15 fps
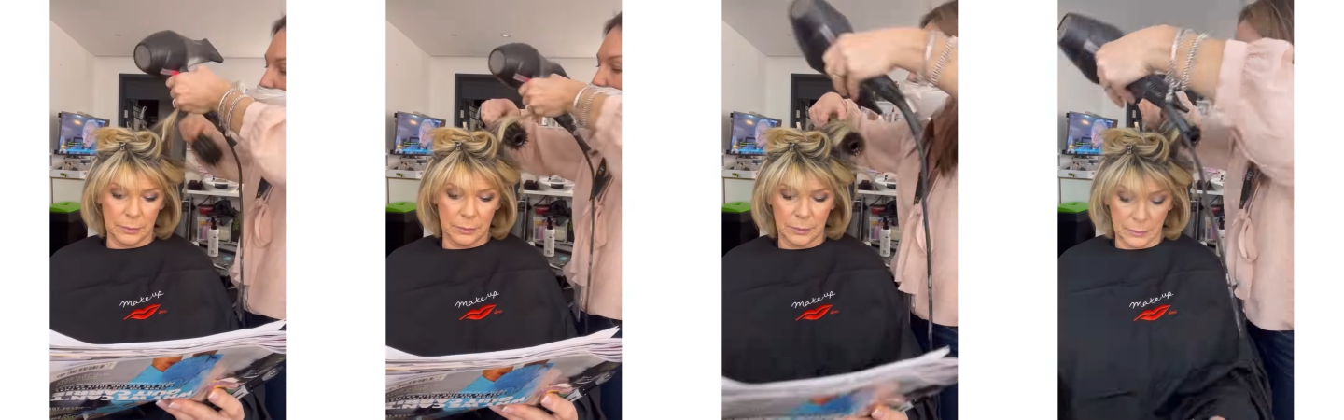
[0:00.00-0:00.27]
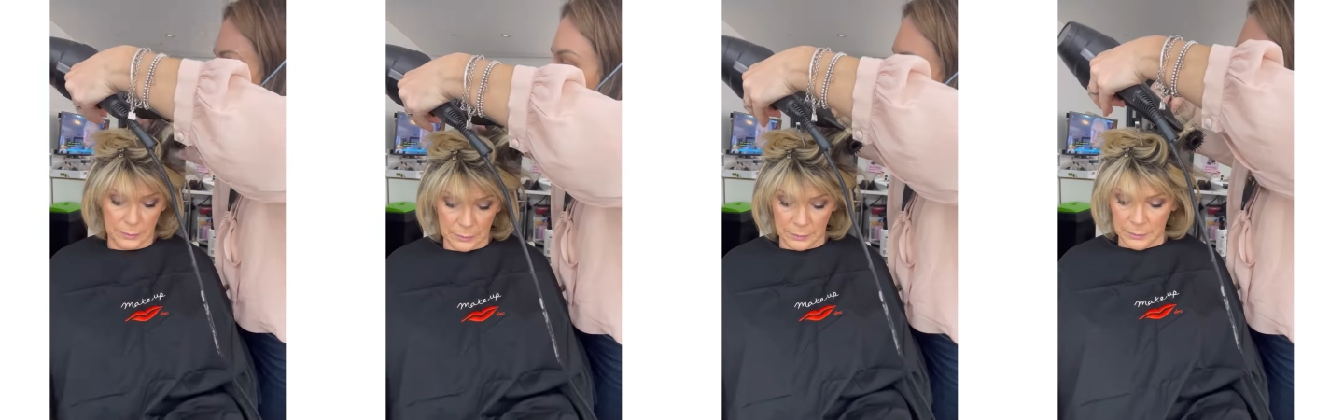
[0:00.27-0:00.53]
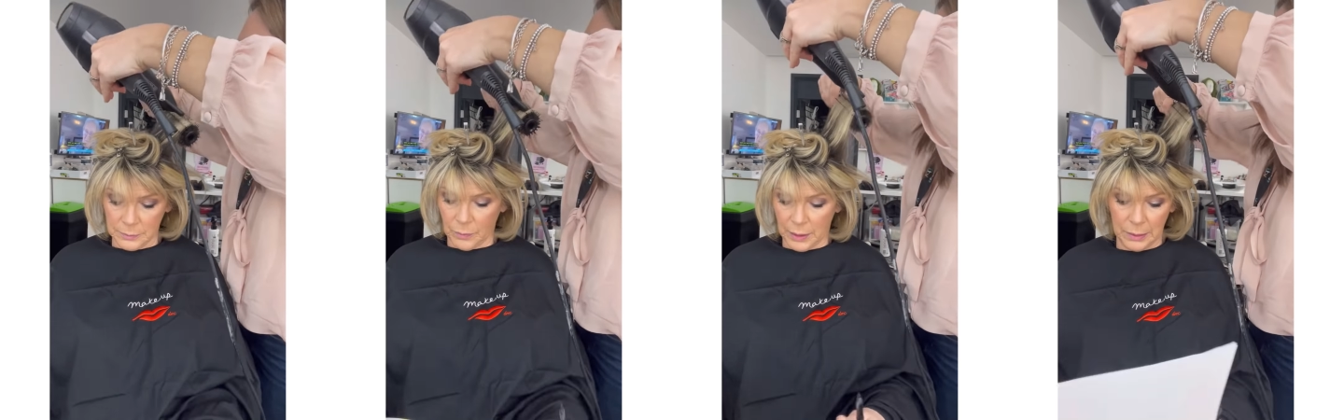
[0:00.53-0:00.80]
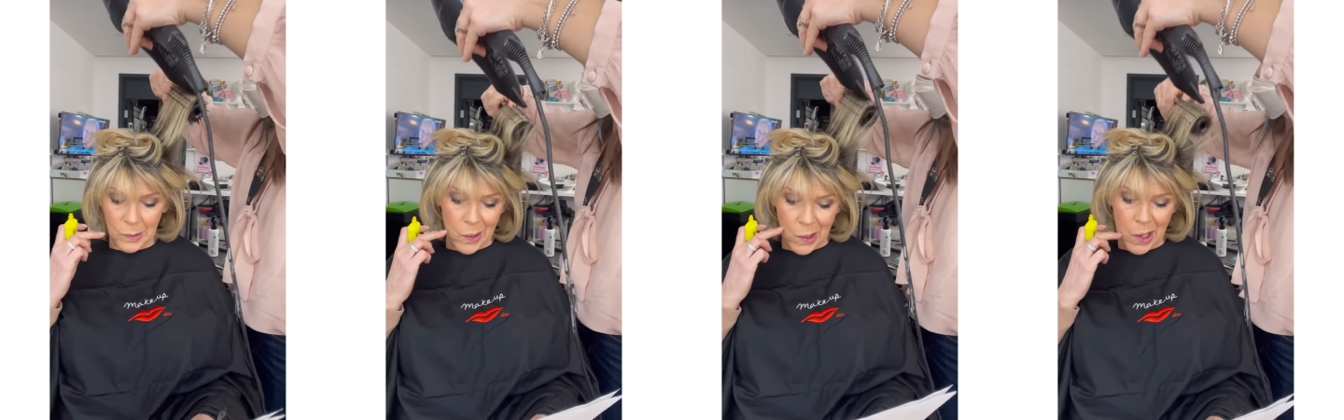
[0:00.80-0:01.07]
which is what she's got to
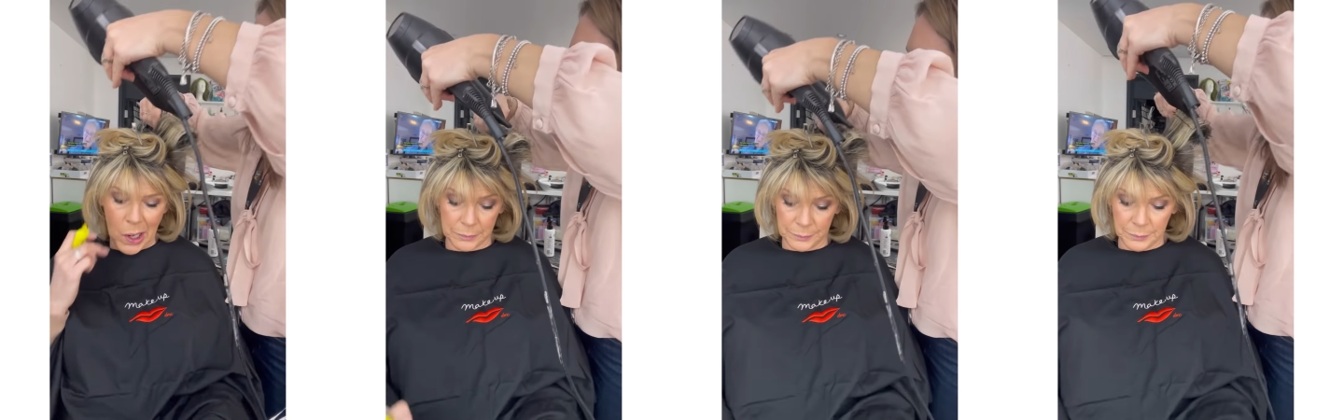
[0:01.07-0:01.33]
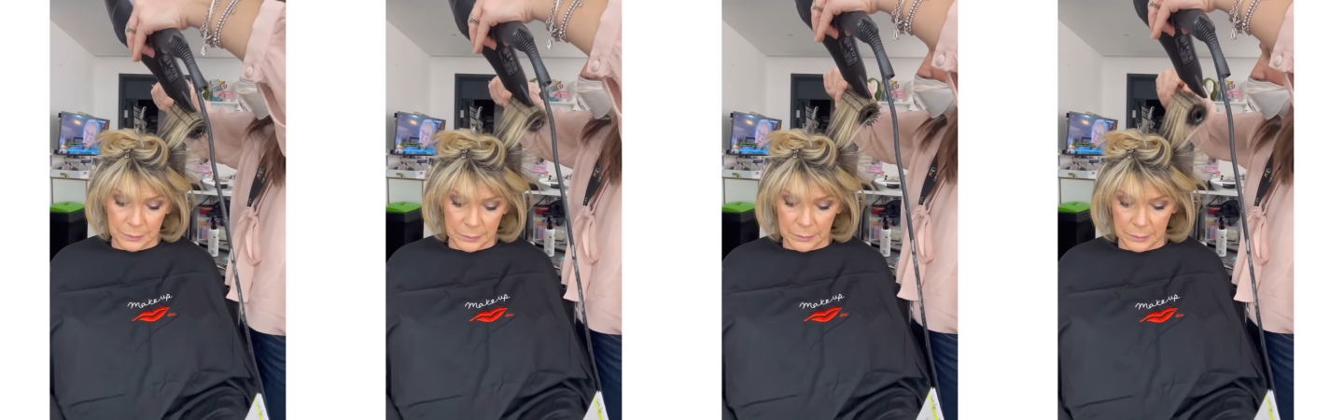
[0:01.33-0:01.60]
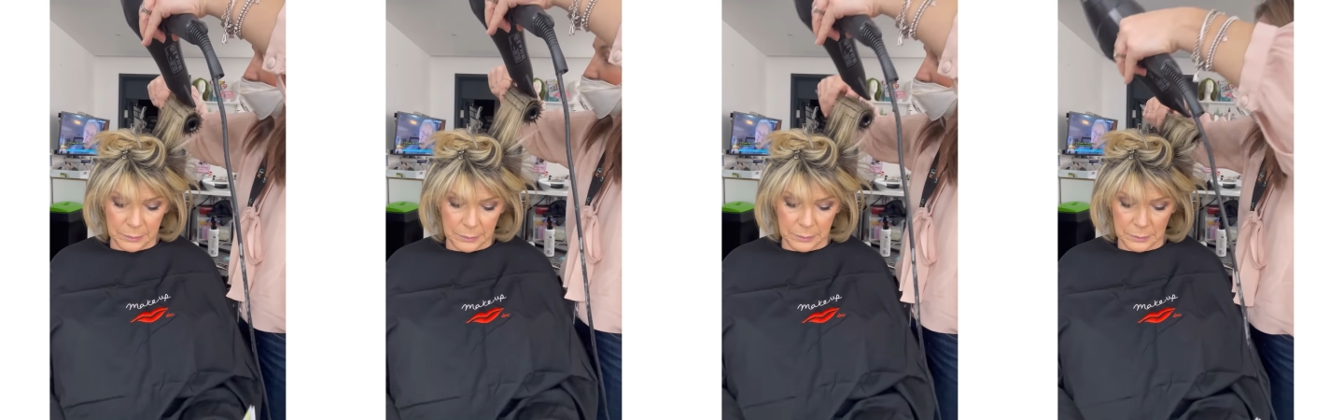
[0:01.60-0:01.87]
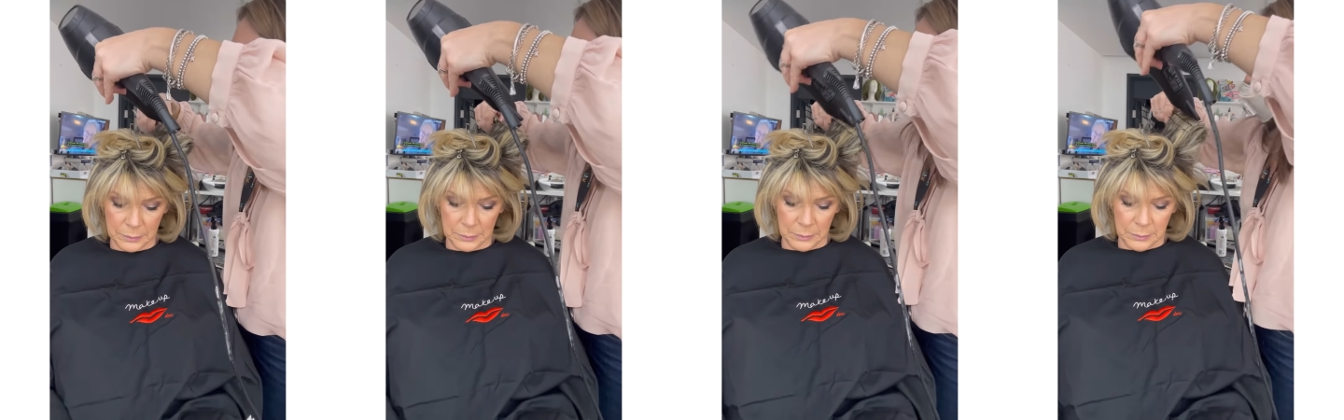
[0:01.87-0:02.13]
do on the show. So it's a
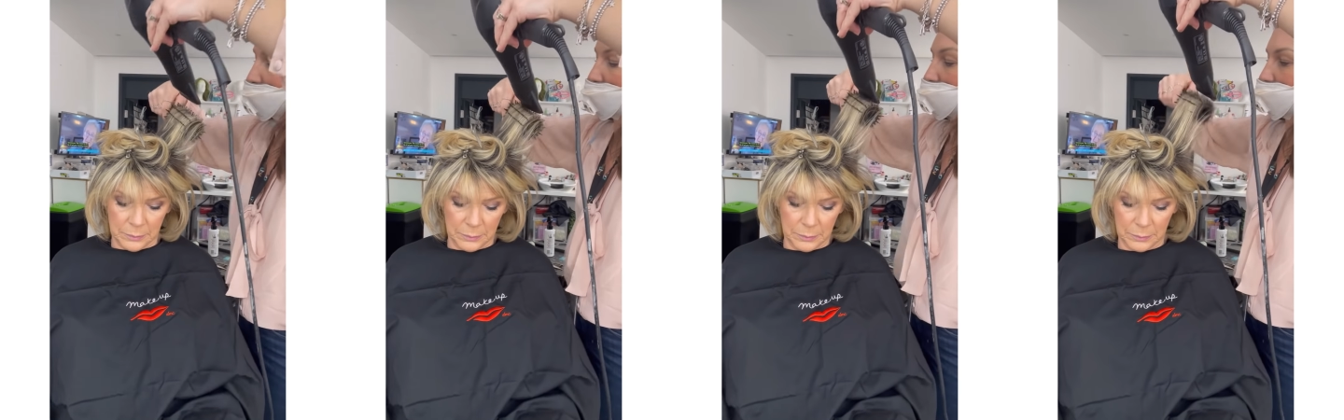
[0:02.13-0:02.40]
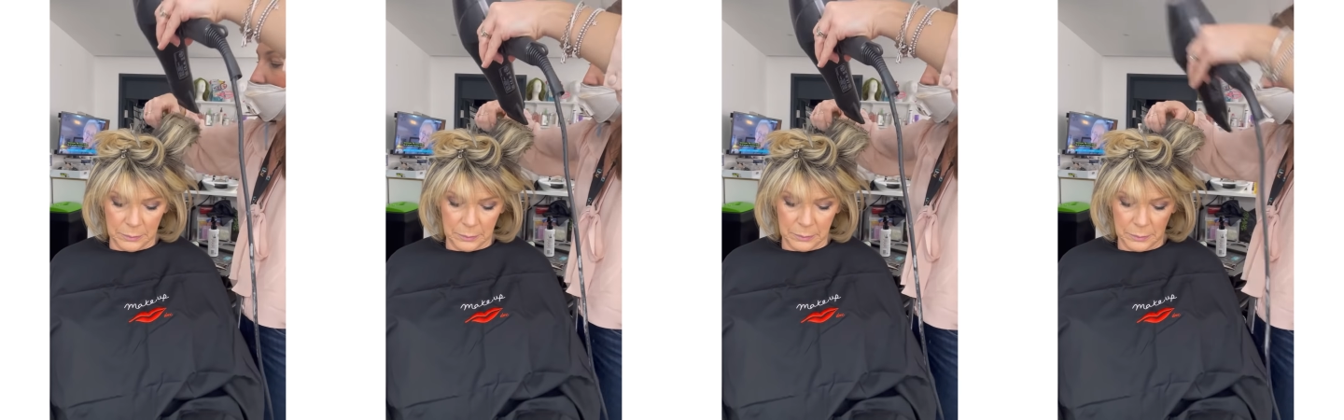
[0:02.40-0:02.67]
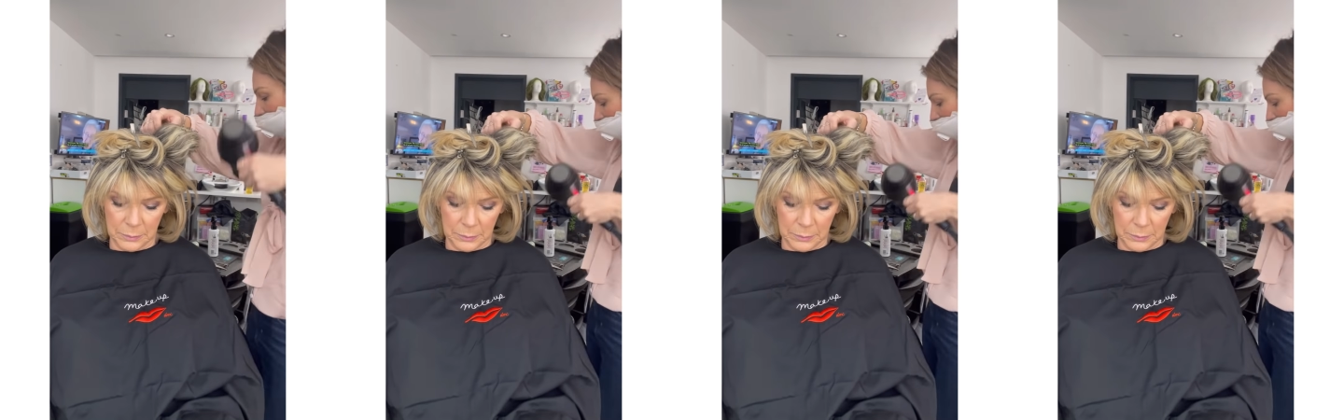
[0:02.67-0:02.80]
little practice run.